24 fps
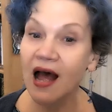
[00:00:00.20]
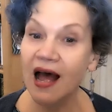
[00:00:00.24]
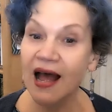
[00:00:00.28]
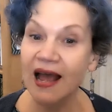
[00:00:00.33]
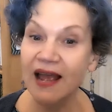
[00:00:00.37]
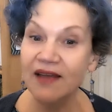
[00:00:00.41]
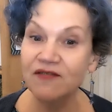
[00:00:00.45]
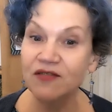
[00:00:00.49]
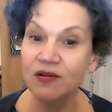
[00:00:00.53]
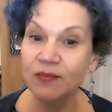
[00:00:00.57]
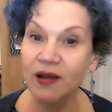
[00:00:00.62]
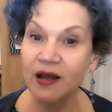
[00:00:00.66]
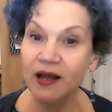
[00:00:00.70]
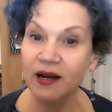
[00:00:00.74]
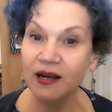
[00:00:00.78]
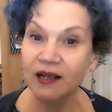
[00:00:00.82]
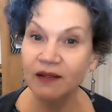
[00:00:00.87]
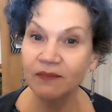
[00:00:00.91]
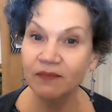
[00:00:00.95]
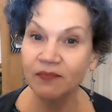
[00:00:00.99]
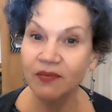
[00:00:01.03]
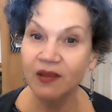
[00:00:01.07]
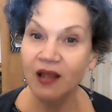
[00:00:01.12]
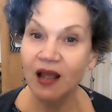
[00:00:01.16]

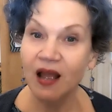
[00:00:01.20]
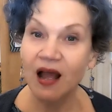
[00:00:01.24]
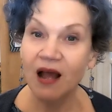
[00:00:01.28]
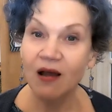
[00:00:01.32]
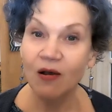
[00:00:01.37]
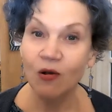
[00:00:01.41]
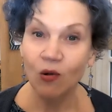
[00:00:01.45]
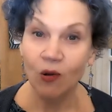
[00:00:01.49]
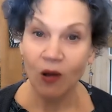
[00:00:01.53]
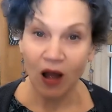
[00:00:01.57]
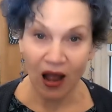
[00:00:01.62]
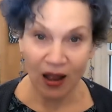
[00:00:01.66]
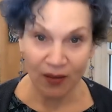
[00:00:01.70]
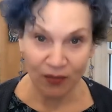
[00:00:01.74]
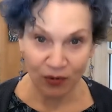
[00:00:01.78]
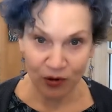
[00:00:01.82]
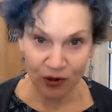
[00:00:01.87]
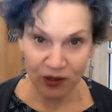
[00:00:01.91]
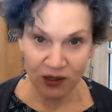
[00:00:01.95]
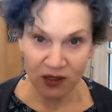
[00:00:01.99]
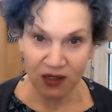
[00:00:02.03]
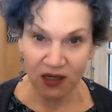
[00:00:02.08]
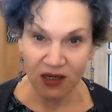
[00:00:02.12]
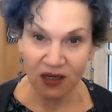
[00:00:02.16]
everybody. I'm
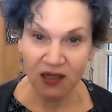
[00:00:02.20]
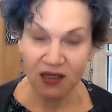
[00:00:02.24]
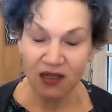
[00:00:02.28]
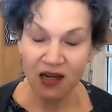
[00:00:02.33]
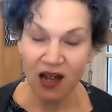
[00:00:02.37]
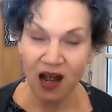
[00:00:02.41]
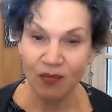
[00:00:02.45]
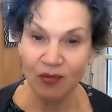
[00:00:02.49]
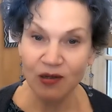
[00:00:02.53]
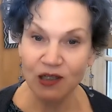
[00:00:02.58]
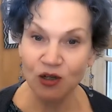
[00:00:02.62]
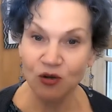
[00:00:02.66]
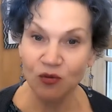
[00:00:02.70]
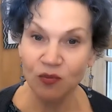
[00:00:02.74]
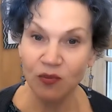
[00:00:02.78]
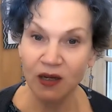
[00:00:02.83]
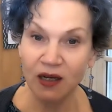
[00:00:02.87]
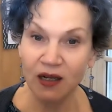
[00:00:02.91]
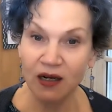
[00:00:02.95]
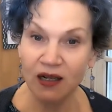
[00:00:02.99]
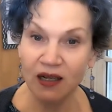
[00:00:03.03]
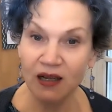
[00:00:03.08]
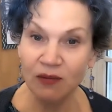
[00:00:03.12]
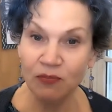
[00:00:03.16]
Christine Thomas
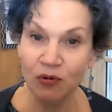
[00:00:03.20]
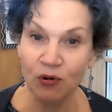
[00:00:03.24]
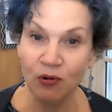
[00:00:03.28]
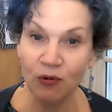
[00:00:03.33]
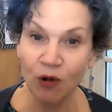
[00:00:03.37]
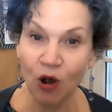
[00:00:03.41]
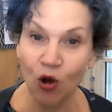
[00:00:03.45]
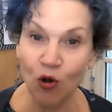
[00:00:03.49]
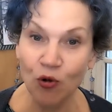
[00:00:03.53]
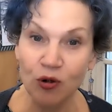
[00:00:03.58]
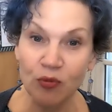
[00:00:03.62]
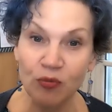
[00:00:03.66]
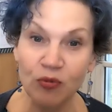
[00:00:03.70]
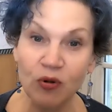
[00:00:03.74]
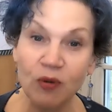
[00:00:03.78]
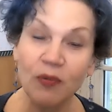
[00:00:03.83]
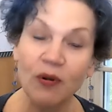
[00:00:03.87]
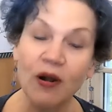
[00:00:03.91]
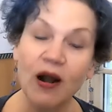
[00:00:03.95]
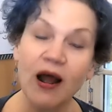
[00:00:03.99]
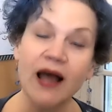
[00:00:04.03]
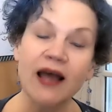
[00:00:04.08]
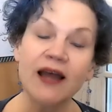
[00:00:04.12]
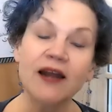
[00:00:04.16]
O'Mealy,
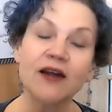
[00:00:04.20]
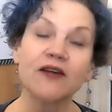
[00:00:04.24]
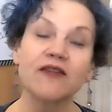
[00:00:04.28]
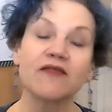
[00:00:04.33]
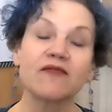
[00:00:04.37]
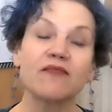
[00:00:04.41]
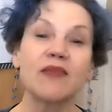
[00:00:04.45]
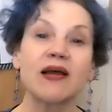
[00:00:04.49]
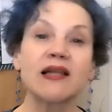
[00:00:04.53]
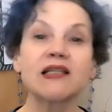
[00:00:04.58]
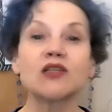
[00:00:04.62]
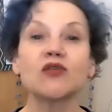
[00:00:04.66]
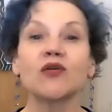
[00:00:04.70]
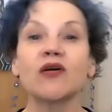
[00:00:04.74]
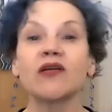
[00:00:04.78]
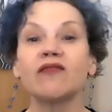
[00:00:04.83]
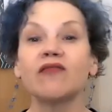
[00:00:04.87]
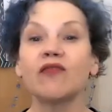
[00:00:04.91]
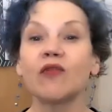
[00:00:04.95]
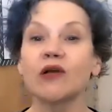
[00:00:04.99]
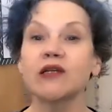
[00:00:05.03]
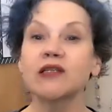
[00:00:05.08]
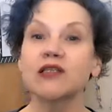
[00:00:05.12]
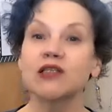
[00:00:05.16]
owner-proprietor of Metzoid
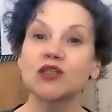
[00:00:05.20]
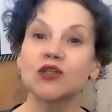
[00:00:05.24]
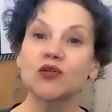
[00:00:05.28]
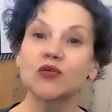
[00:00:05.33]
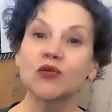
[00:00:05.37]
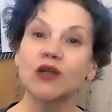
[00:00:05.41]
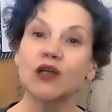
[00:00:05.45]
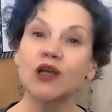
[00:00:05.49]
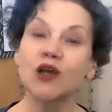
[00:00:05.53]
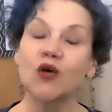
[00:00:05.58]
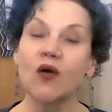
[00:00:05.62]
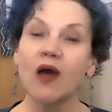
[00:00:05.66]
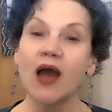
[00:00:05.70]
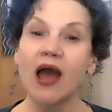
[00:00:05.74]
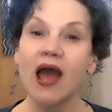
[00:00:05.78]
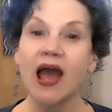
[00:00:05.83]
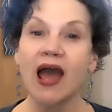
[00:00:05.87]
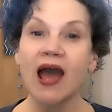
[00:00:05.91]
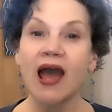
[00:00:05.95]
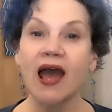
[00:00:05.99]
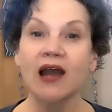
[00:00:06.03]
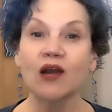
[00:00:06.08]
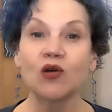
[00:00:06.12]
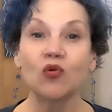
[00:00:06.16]
Voice Studio,
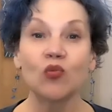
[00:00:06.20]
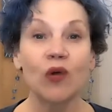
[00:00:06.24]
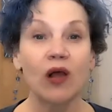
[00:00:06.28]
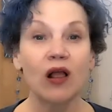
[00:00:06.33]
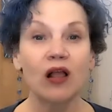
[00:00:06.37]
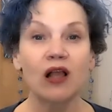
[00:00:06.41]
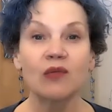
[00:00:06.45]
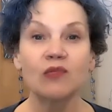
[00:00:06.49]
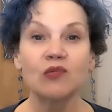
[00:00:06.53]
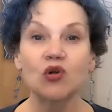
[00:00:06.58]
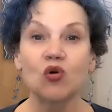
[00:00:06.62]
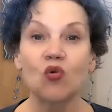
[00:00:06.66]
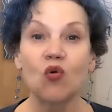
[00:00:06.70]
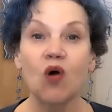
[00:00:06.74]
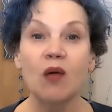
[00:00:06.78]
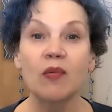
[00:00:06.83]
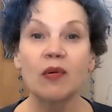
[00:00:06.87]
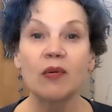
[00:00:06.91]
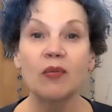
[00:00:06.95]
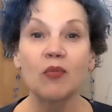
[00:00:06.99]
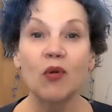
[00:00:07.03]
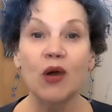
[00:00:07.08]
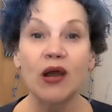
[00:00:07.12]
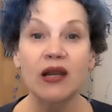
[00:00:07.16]
and welcome to
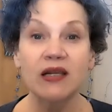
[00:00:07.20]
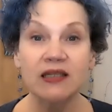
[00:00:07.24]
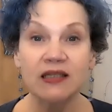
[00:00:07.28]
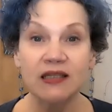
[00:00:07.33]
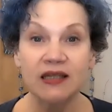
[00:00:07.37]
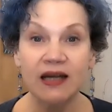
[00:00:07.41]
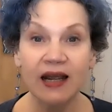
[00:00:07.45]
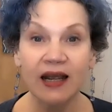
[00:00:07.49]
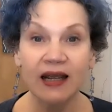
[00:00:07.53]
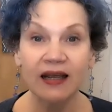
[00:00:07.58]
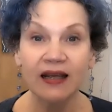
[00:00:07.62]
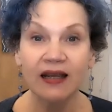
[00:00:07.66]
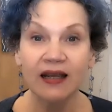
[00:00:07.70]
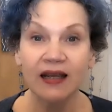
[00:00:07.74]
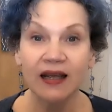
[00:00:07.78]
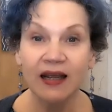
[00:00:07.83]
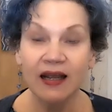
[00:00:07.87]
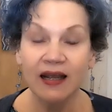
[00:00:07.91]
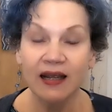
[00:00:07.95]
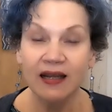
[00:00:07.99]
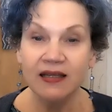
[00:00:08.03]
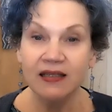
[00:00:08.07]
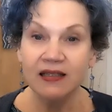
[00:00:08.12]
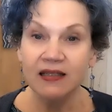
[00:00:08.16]
Warmup Wednesday.
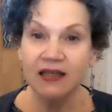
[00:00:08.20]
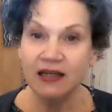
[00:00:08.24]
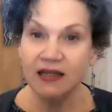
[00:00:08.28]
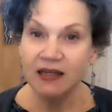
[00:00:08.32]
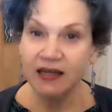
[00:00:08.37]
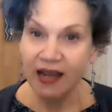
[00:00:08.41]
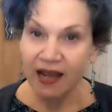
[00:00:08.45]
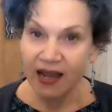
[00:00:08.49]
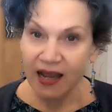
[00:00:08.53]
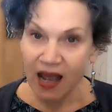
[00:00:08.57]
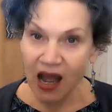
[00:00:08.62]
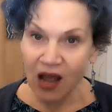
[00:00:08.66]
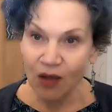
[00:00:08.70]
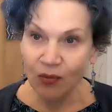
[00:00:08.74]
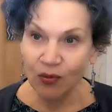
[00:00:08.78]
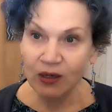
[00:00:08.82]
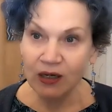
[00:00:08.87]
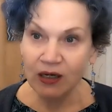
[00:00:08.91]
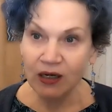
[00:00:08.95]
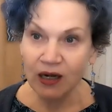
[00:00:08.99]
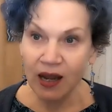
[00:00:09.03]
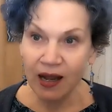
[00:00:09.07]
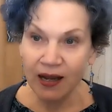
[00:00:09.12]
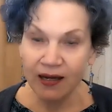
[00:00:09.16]
Today I
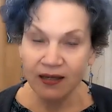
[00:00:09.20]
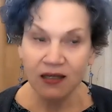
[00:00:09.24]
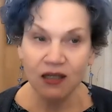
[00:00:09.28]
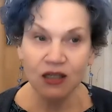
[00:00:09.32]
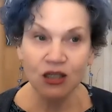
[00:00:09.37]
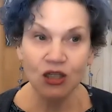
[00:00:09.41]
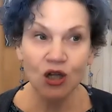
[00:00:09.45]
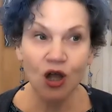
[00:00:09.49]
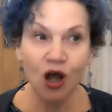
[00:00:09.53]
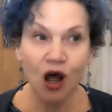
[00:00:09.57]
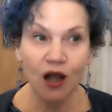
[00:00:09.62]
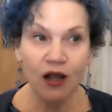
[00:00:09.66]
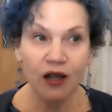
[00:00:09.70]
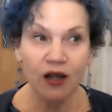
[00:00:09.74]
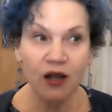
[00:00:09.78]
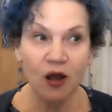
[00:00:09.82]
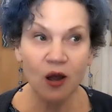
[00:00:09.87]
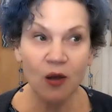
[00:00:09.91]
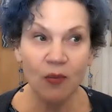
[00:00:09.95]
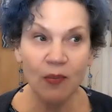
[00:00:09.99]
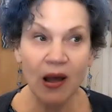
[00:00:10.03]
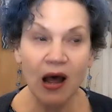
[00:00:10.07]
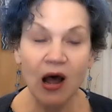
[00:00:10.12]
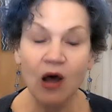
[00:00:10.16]
would like to talk
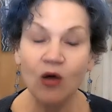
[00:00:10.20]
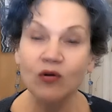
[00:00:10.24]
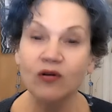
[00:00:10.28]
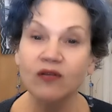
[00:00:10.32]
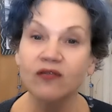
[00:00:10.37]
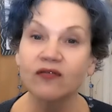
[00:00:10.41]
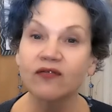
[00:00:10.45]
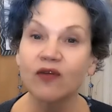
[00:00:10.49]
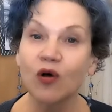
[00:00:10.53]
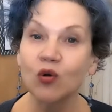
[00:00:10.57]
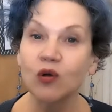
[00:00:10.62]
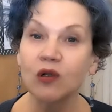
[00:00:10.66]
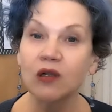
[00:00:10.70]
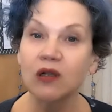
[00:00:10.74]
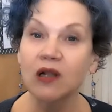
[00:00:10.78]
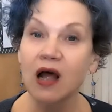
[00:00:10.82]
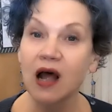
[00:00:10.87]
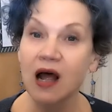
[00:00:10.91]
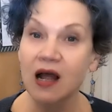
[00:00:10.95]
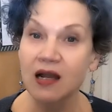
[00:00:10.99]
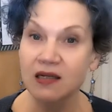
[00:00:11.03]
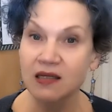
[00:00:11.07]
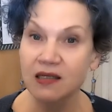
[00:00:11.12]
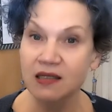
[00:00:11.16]
about vocal
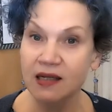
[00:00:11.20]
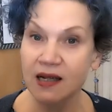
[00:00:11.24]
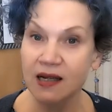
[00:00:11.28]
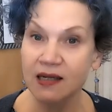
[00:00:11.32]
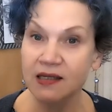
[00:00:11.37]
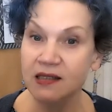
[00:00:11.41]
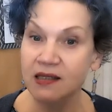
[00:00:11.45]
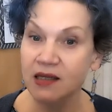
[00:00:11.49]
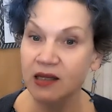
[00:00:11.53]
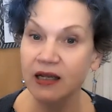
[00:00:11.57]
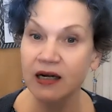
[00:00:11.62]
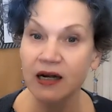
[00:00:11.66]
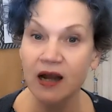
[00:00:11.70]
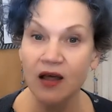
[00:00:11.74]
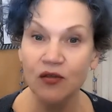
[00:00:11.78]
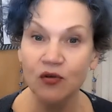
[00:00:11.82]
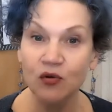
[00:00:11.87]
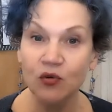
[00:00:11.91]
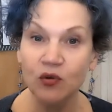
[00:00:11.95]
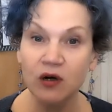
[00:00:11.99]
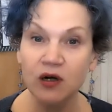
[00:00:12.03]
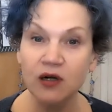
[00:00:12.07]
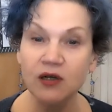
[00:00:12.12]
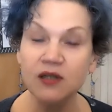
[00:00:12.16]
onsets. In
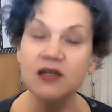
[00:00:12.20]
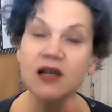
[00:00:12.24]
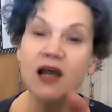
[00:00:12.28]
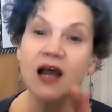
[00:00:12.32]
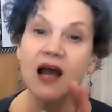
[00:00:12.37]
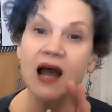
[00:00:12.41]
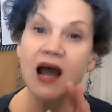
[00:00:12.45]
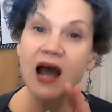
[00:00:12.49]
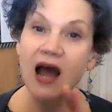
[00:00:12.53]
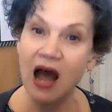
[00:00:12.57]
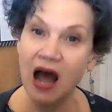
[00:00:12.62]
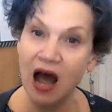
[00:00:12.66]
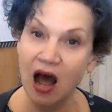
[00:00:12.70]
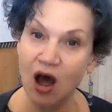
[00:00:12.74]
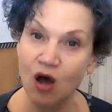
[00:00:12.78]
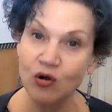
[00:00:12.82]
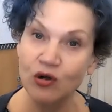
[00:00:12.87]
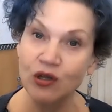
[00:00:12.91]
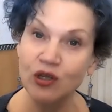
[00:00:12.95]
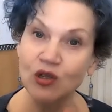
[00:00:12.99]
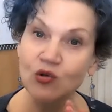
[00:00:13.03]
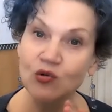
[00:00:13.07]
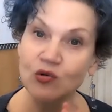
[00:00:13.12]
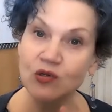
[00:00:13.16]
other words, how
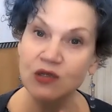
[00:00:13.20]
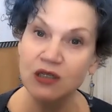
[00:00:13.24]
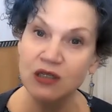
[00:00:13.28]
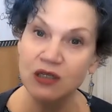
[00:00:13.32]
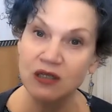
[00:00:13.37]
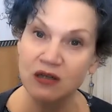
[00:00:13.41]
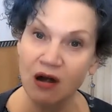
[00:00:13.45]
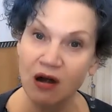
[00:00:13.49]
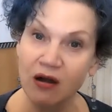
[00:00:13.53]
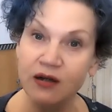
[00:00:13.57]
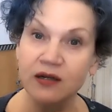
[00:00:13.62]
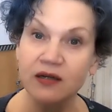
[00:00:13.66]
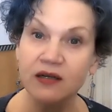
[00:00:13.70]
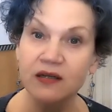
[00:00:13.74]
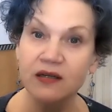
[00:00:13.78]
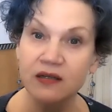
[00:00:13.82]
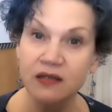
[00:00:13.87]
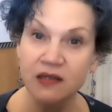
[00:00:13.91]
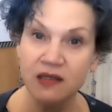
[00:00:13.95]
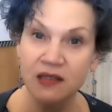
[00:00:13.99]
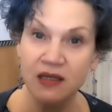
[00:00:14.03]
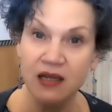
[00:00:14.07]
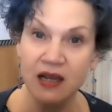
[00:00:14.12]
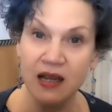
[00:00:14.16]
do you start
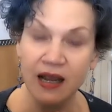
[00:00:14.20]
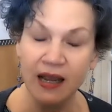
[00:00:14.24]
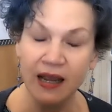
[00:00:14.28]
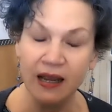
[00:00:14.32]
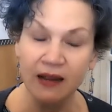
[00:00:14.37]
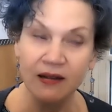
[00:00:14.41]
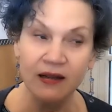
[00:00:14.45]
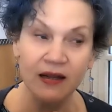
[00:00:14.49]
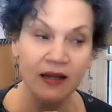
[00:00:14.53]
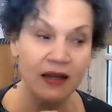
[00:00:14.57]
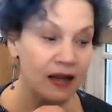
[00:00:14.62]
singing?